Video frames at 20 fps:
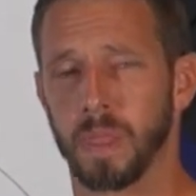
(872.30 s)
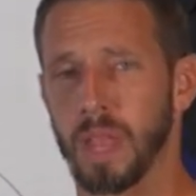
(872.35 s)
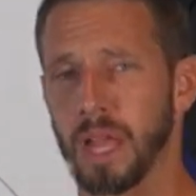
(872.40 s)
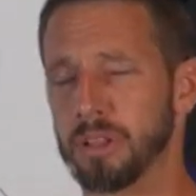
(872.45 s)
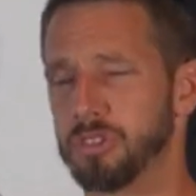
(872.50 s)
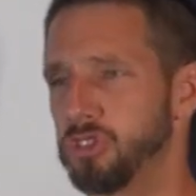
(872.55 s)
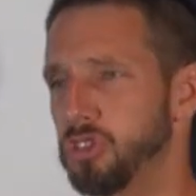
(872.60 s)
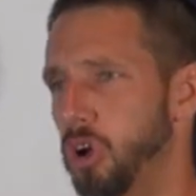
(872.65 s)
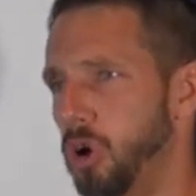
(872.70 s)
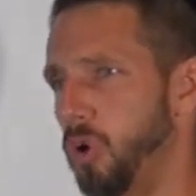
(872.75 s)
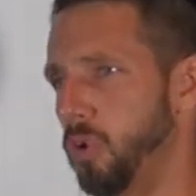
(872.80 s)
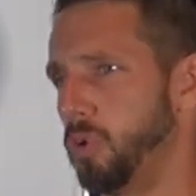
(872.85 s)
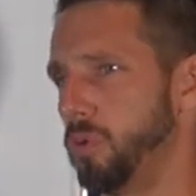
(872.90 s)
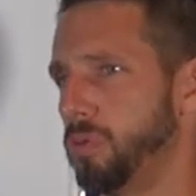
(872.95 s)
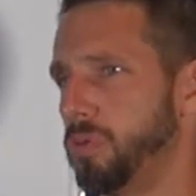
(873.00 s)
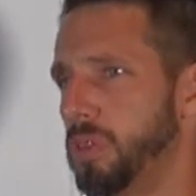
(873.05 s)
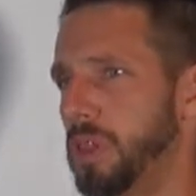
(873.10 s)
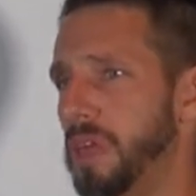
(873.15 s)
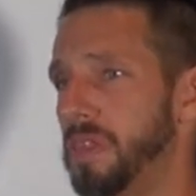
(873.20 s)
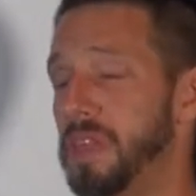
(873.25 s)
And so
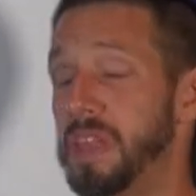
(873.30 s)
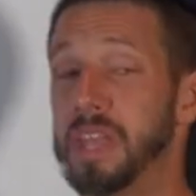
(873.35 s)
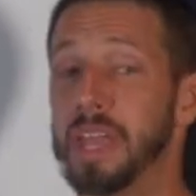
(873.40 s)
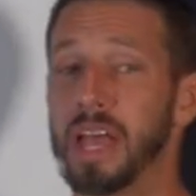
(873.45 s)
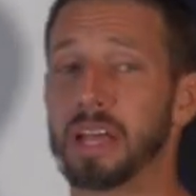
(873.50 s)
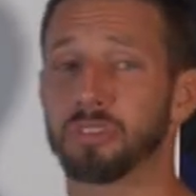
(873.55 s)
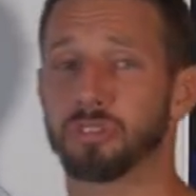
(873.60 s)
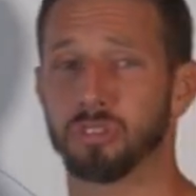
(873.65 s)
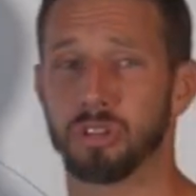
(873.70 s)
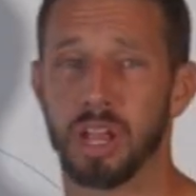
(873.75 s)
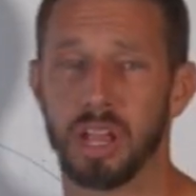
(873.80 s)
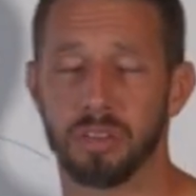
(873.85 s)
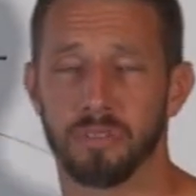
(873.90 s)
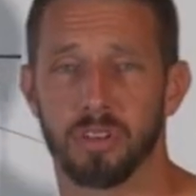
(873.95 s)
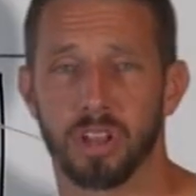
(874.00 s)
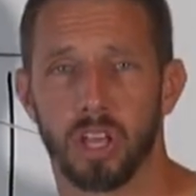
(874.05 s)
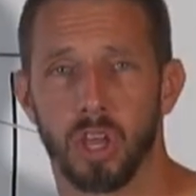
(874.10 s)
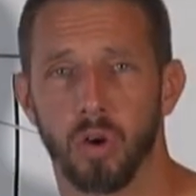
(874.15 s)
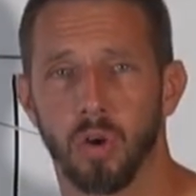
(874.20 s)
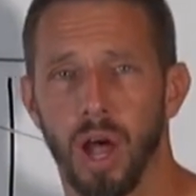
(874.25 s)
in the next training
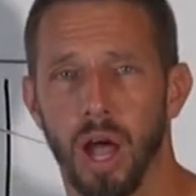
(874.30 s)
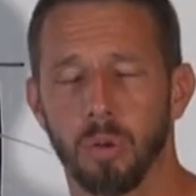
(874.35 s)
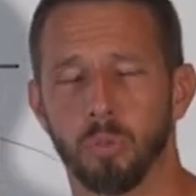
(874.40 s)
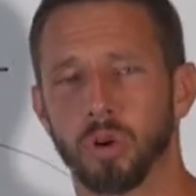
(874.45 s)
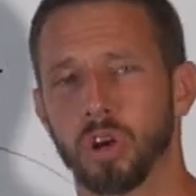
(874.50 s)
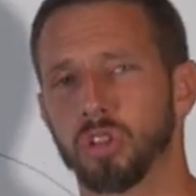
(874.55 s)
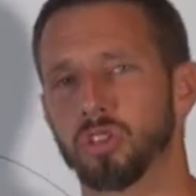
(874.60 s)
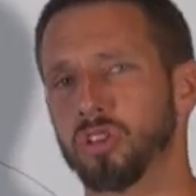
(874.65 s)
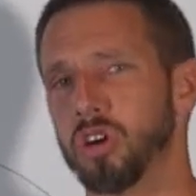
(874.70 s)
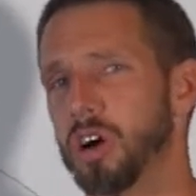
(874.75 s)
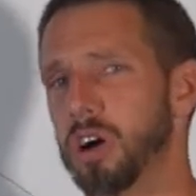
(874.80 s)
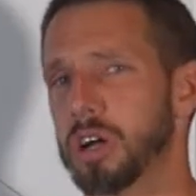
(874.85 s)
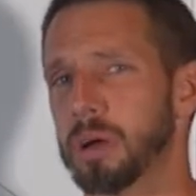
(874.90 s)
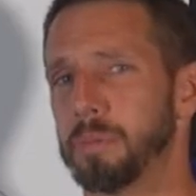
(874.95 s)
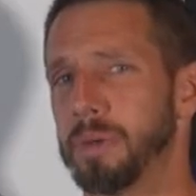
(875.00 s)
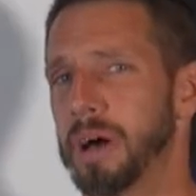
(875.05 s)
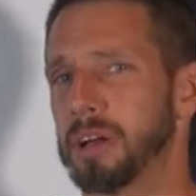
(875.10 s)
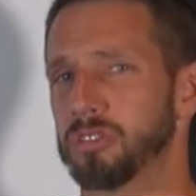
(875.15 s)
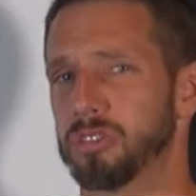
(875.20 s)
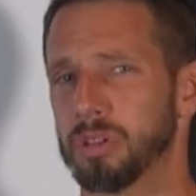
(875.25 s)
video, I want to talk
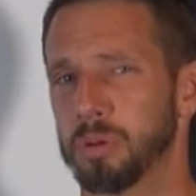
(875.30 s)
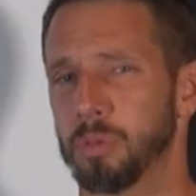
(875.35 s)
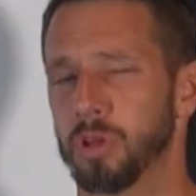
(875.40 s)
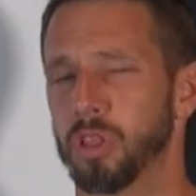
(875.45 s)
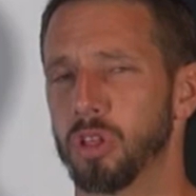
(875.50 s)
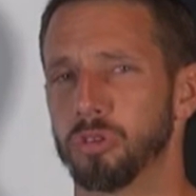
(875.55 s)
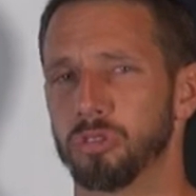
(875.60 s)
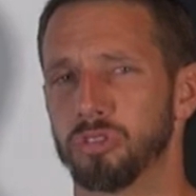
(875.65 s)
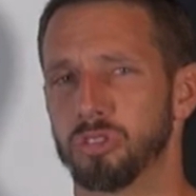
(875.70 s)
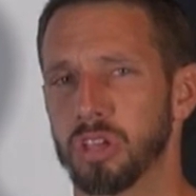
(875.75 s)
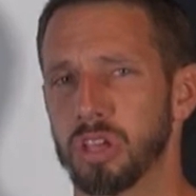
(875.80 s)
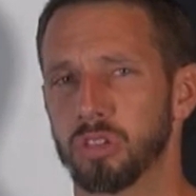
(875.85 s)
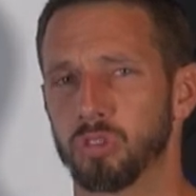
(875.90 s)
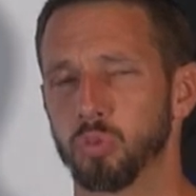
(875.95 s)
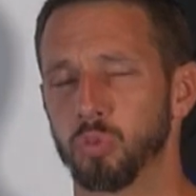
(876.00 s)
about some of those things.